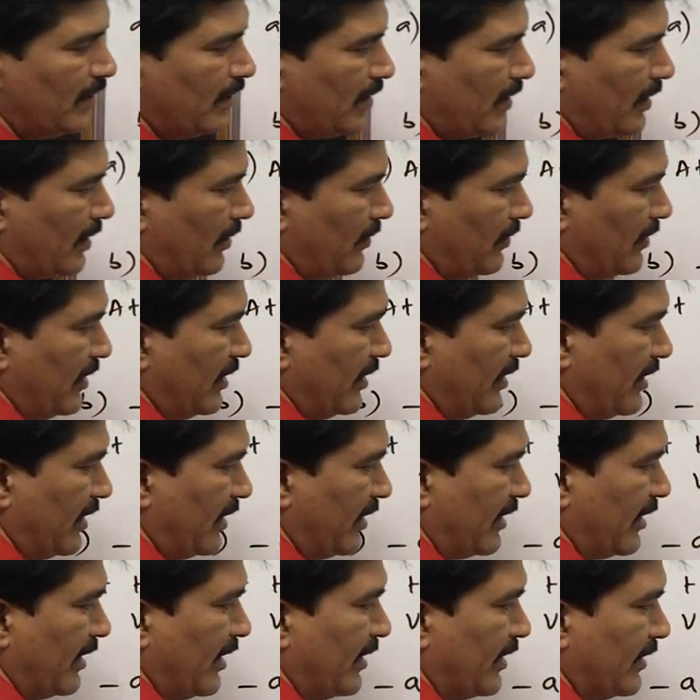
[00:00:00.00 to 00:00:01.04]
Now
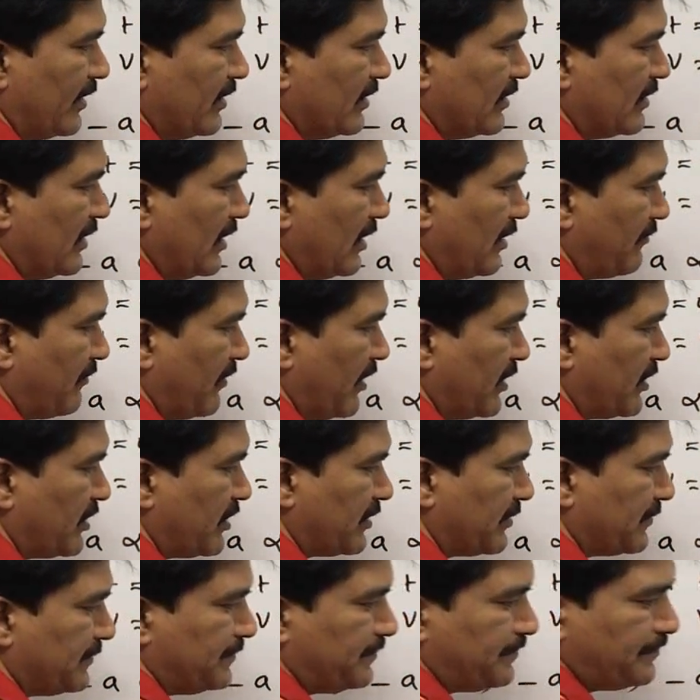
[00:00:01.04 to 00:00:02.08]
integrating this
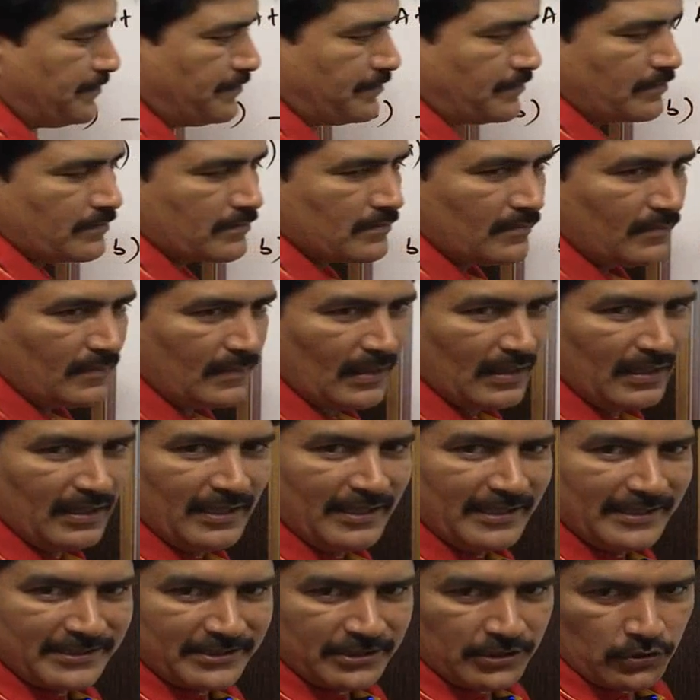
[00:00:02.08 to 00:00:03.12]
equation
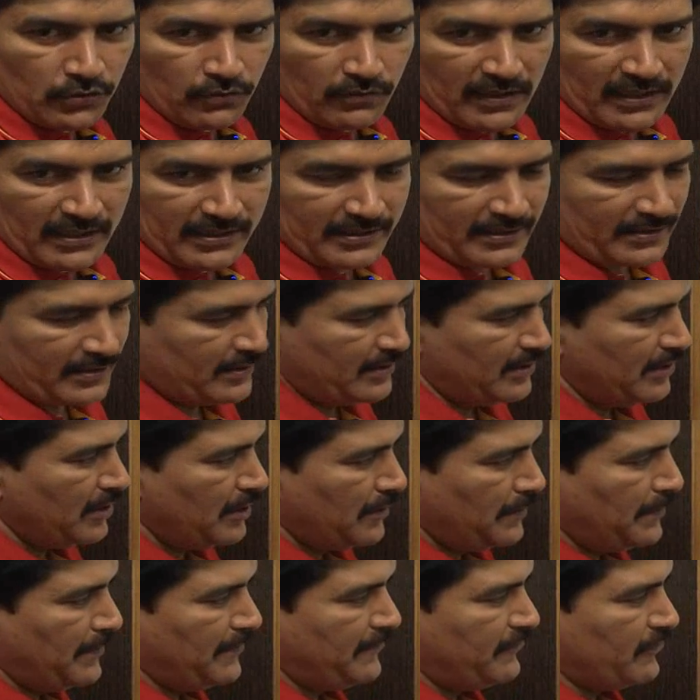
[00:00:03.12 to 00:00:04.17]
leads to what?
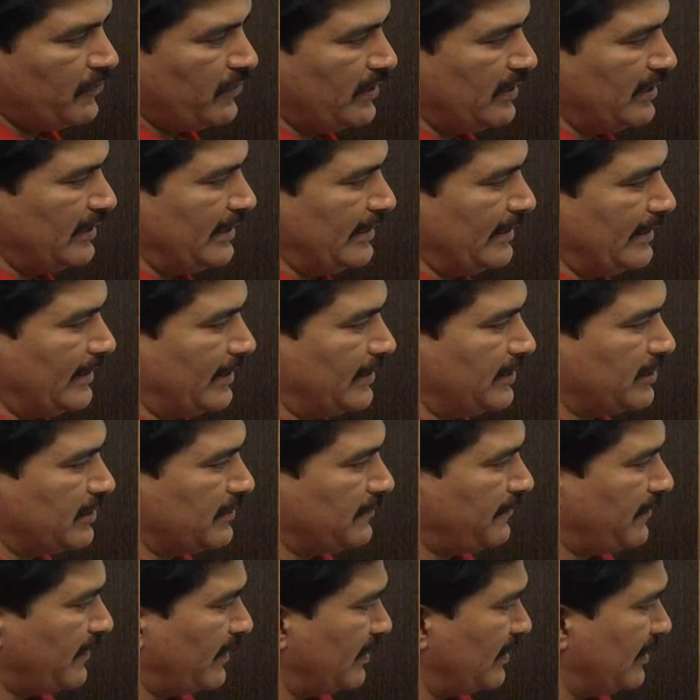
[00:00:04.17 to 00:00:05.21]
Before
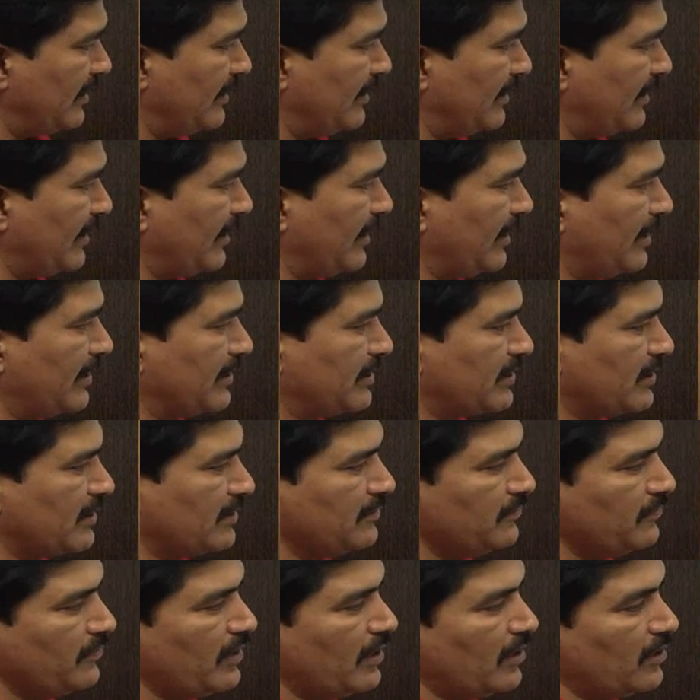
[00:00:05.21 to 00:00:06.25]
integration, further
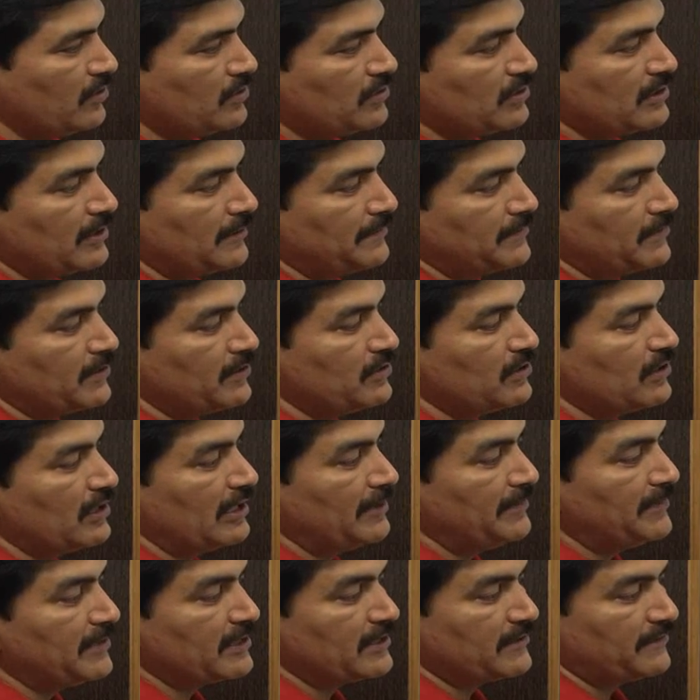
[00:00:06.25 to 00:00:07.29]
integration, we have to substitute the
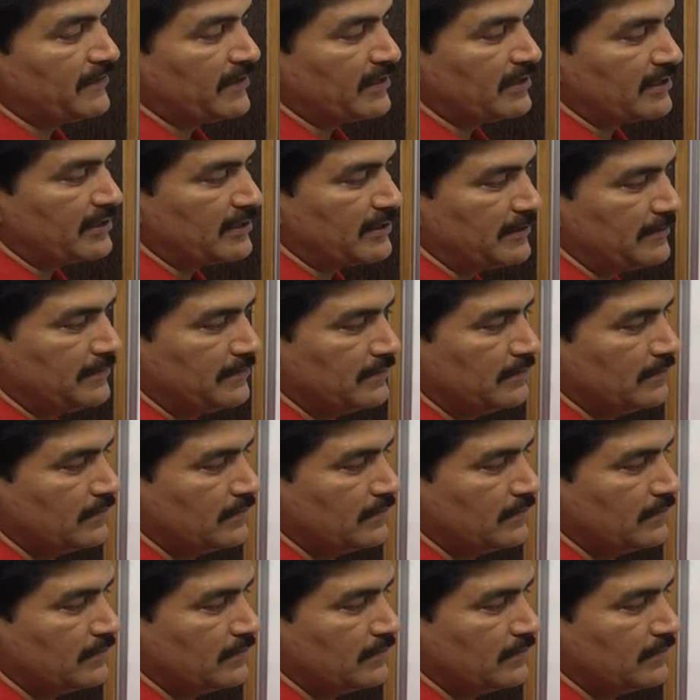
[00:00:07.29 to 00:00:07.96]
limits first.